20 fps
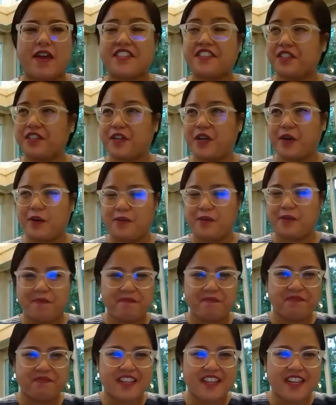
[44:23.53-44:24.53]
Koh.
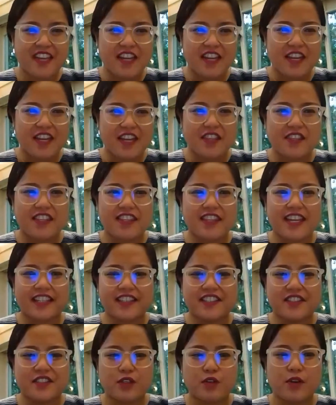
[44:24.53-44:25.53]
The next
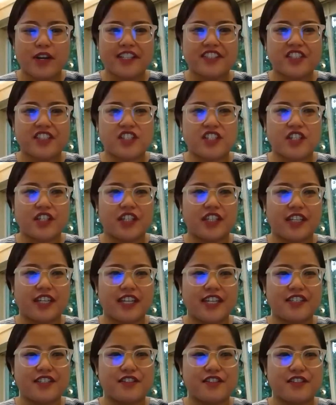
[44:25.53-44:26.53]
question
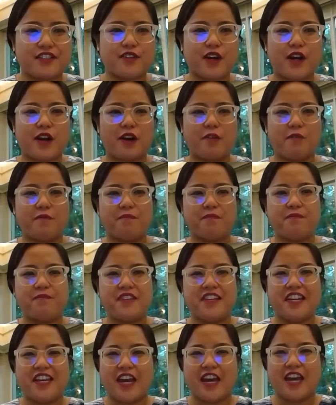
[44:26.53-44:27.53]
is from,
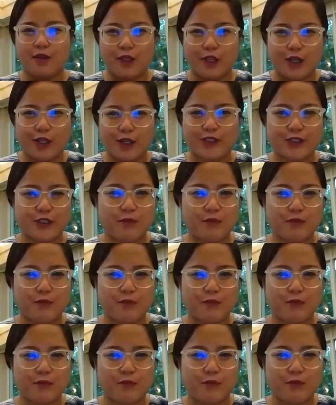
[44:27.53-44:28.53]
I will also
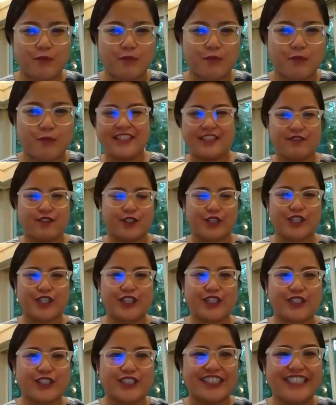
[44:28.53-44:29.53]
mispronounce this for
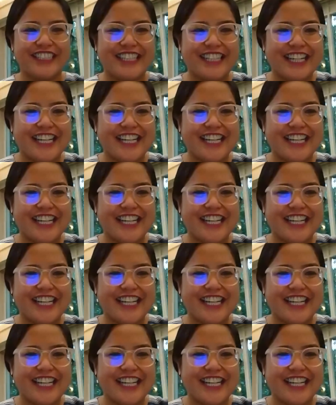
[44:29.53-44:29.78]
sure,